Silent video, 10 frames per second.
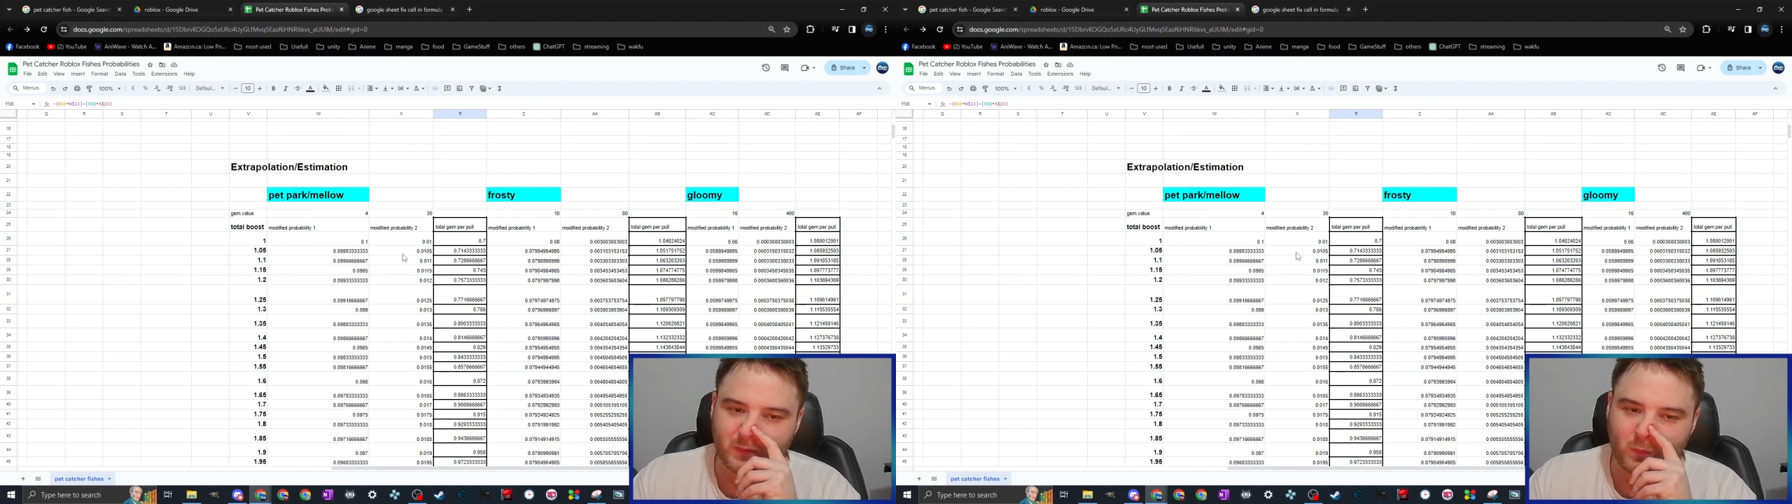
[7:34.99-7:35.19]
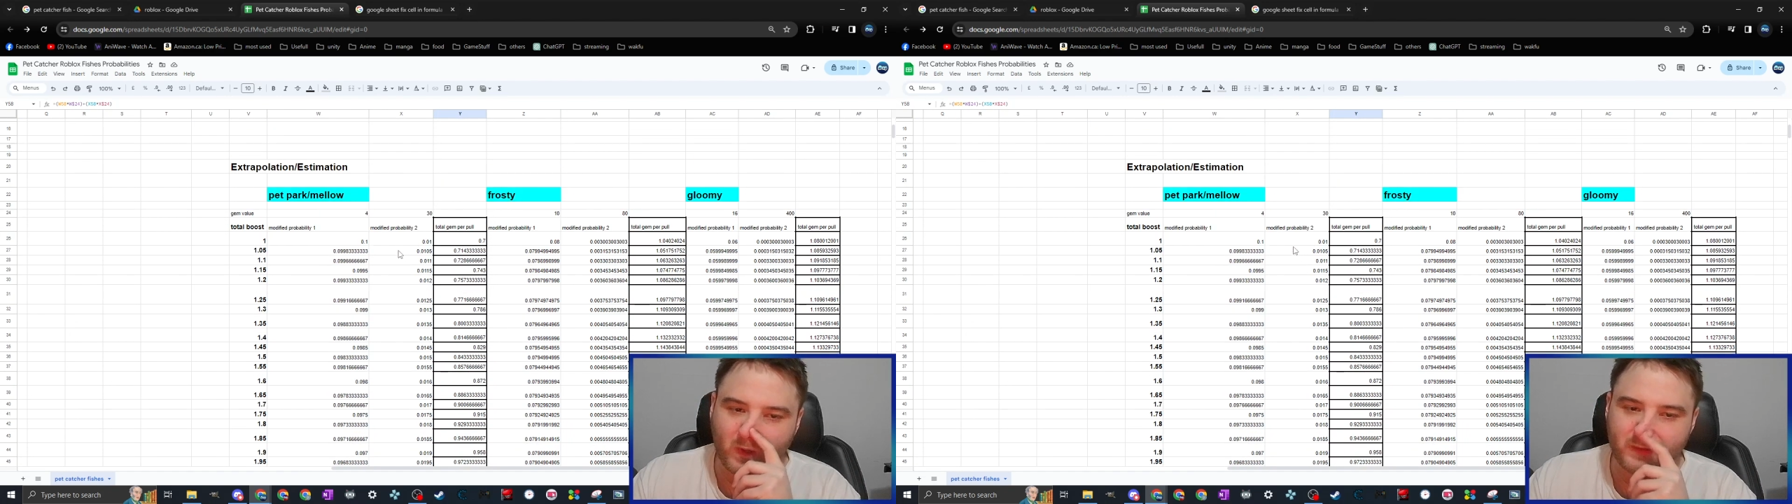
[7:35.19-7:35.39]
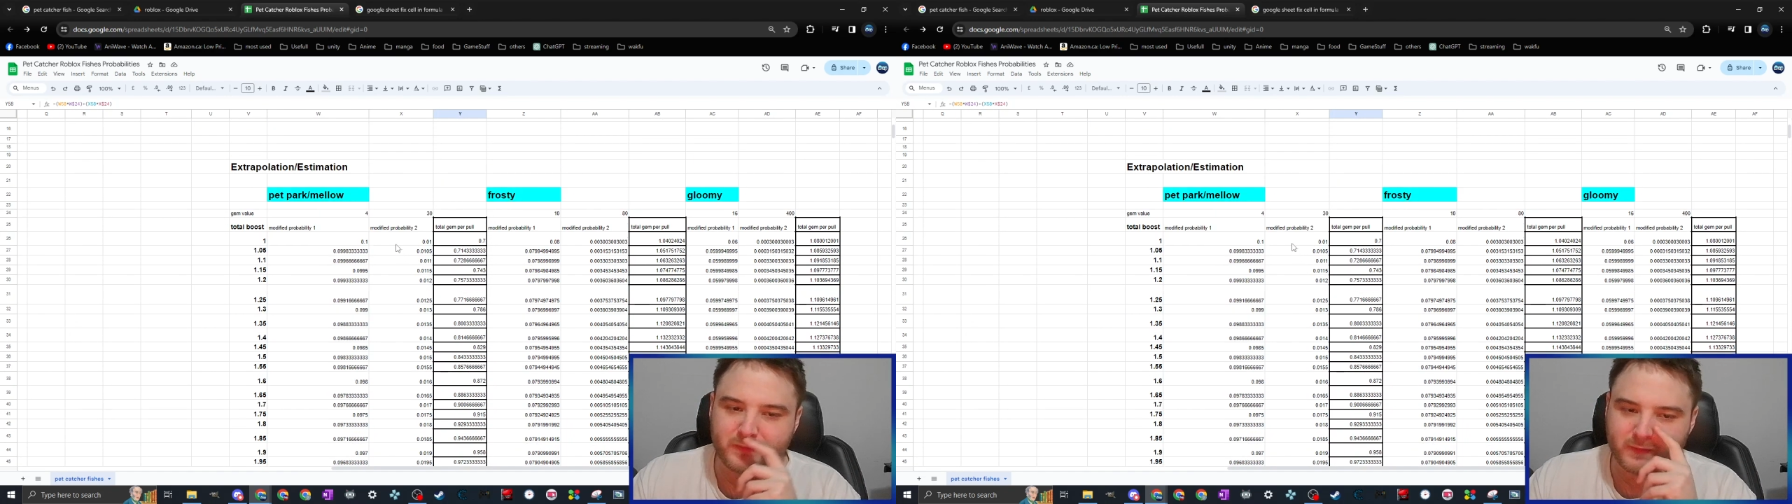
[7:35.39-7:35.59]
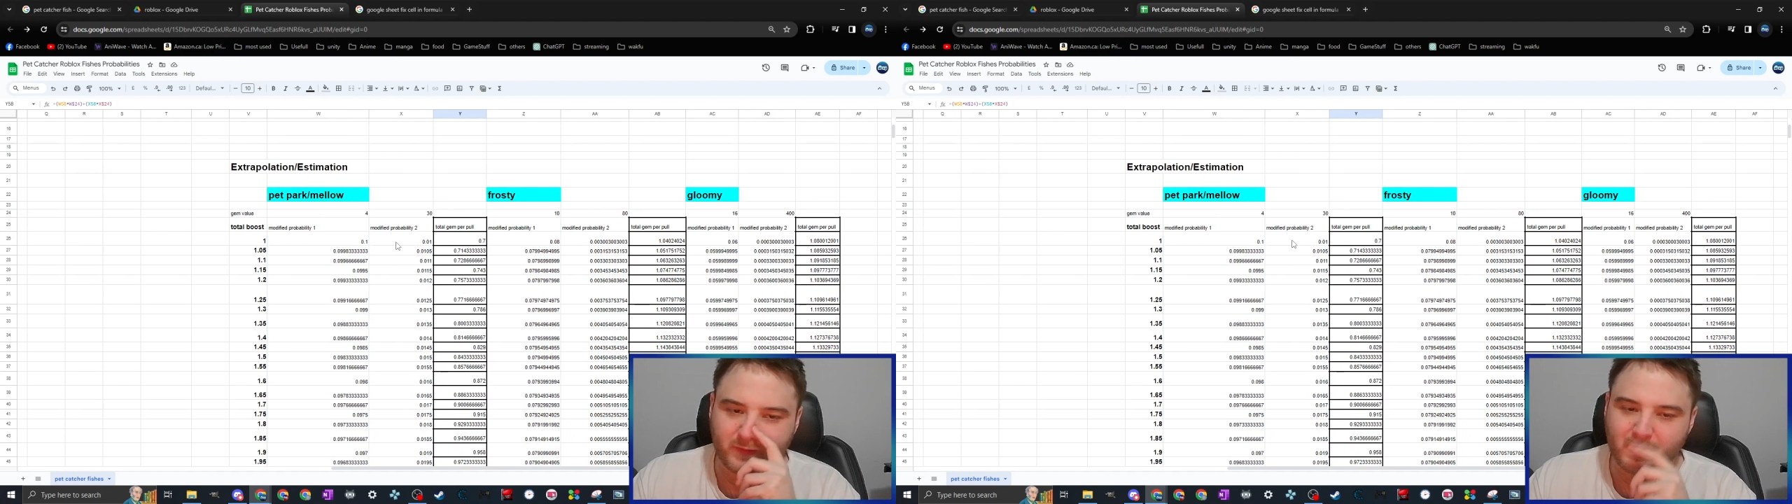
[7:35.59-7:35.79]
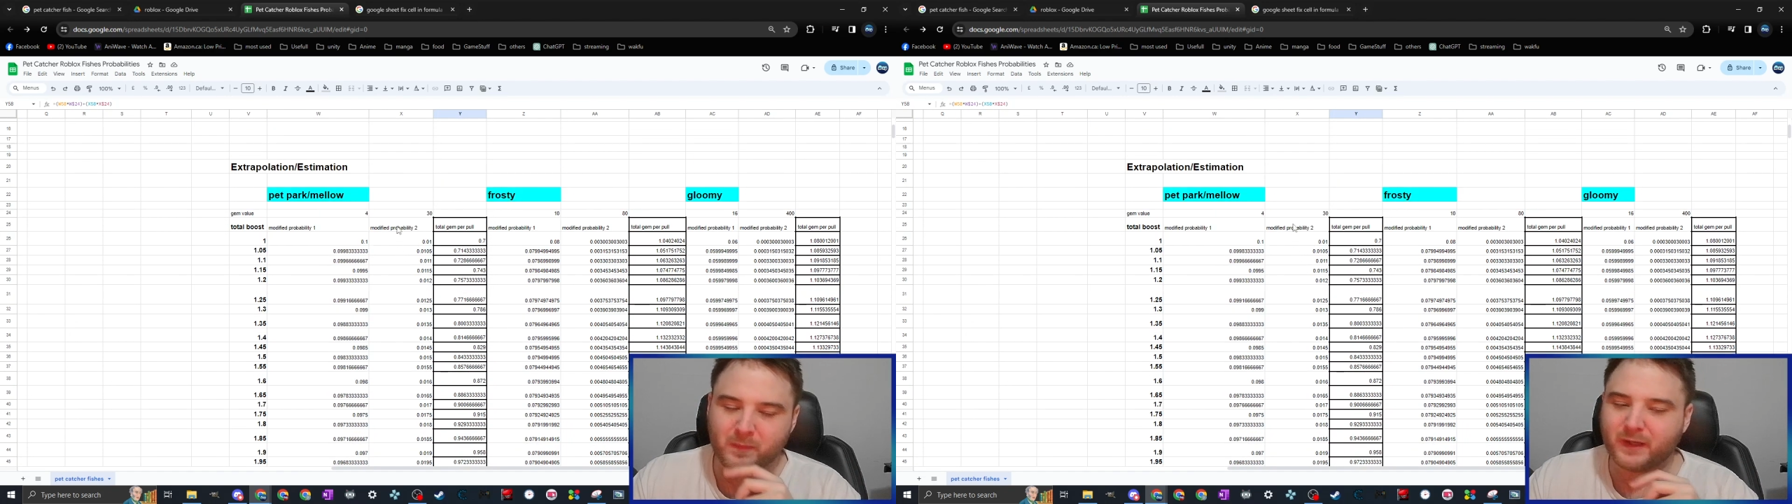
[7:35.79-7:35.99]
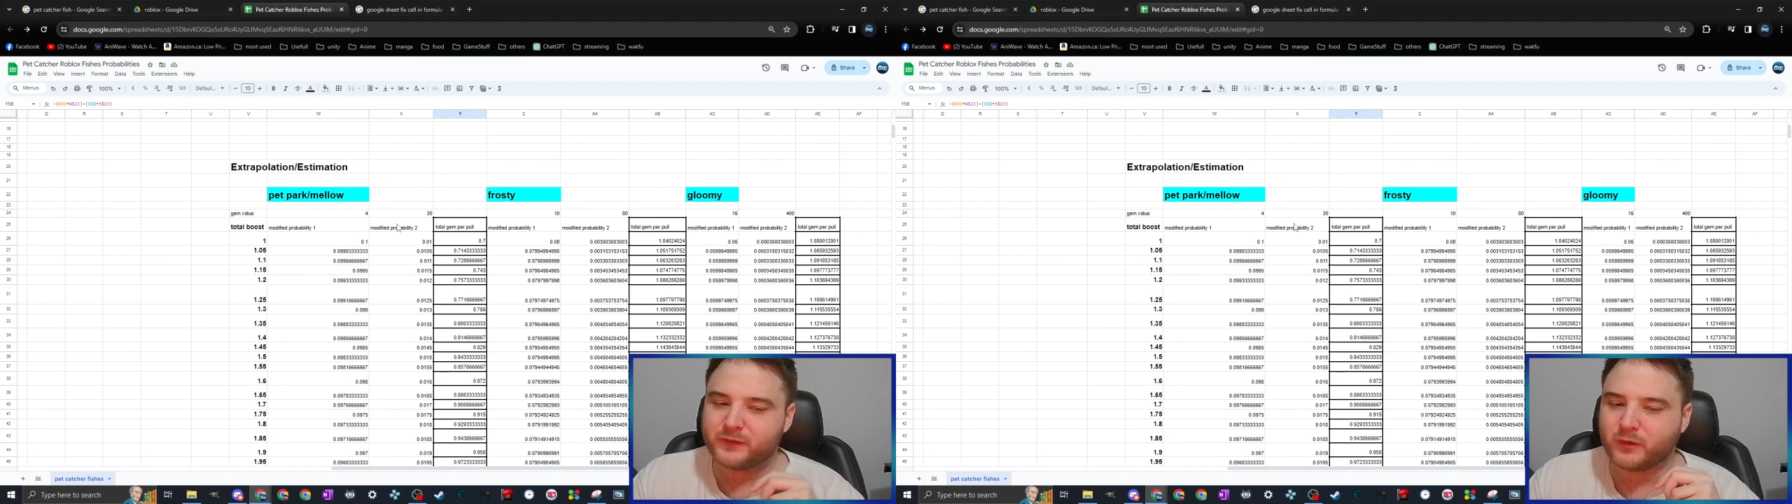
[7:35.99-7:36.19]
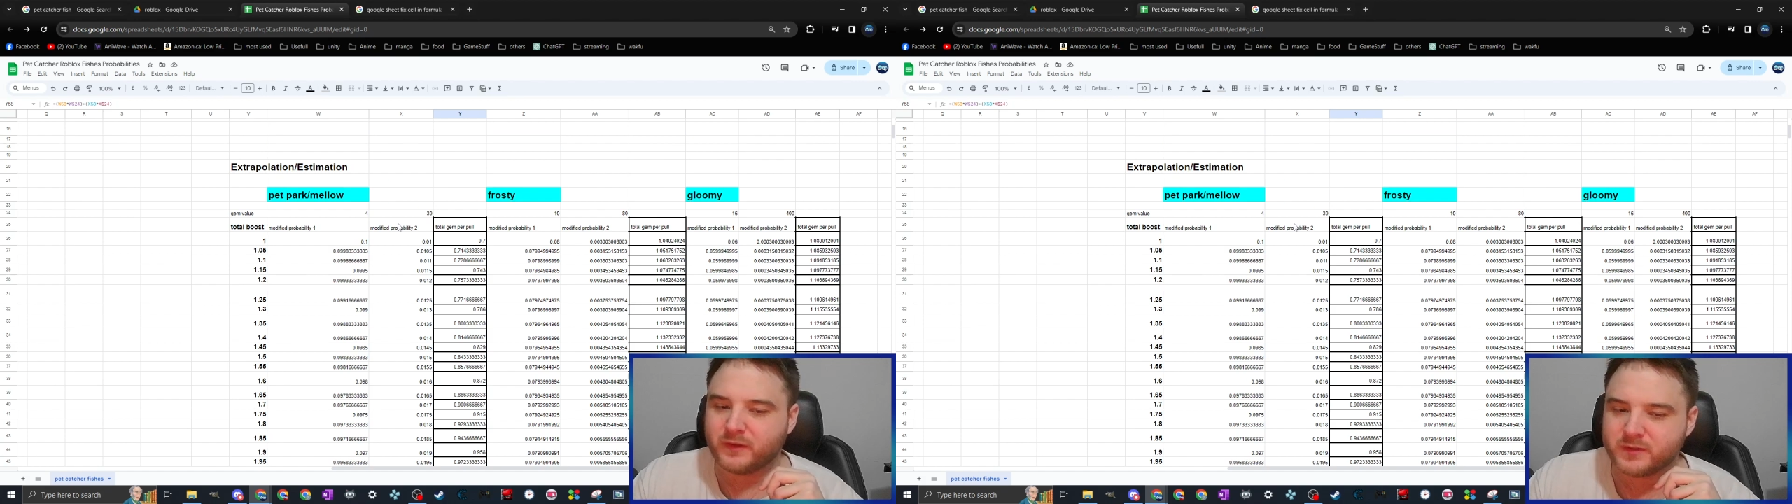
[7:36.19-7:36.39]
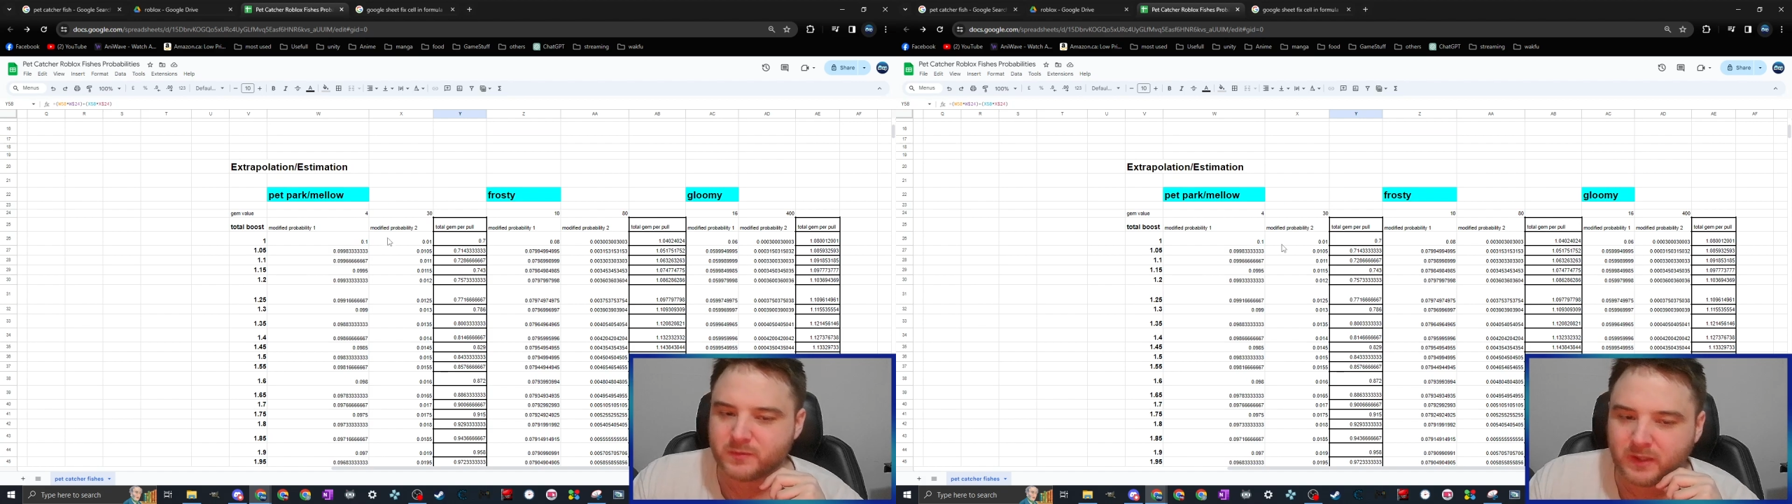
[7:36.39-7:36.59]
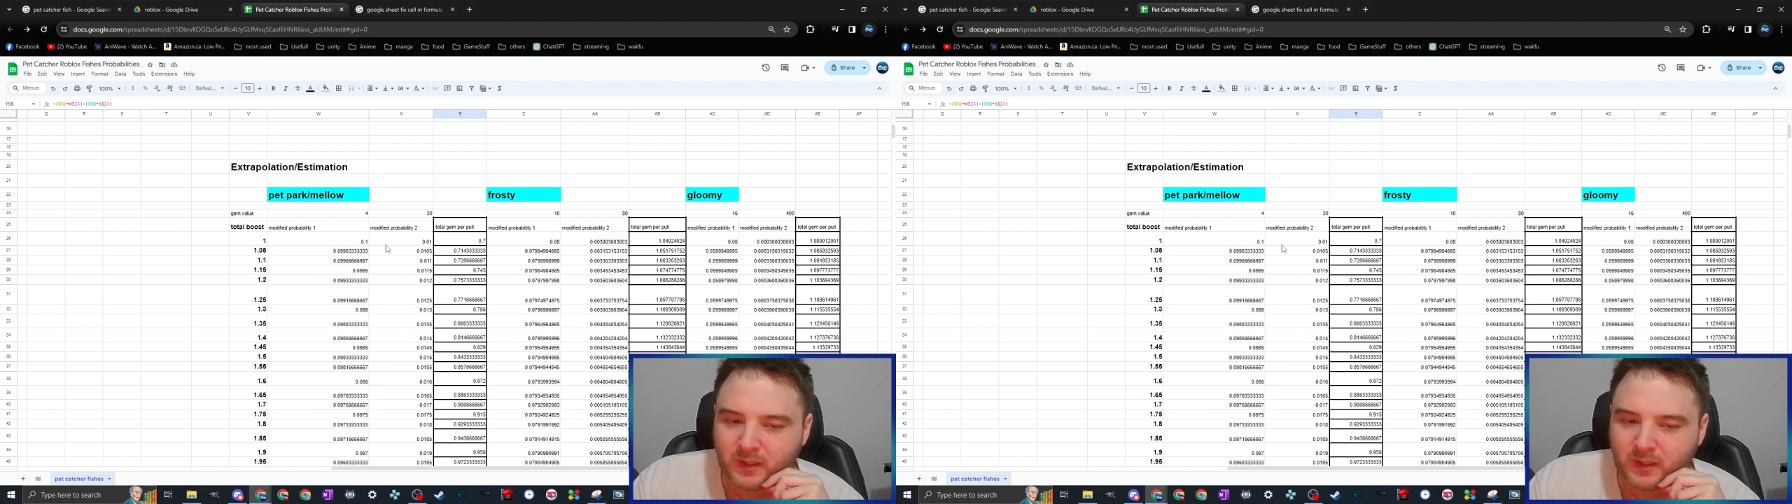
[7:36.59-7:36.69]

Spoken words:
1 divided by 33.